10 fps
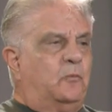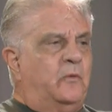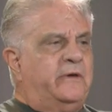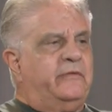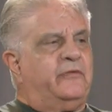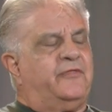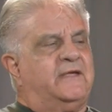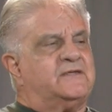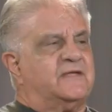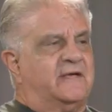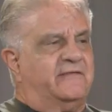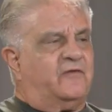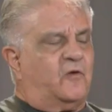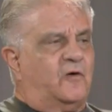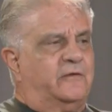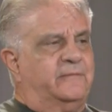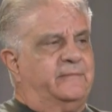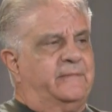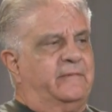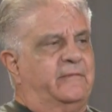One of the things that I've heard
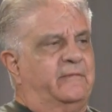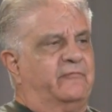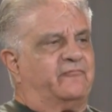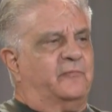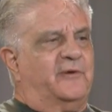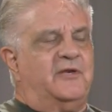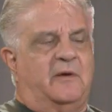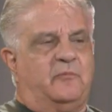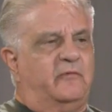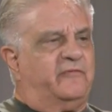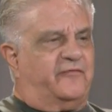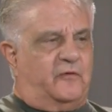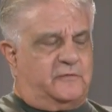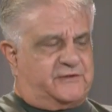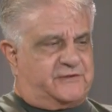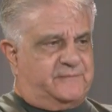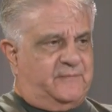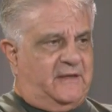from a number of folks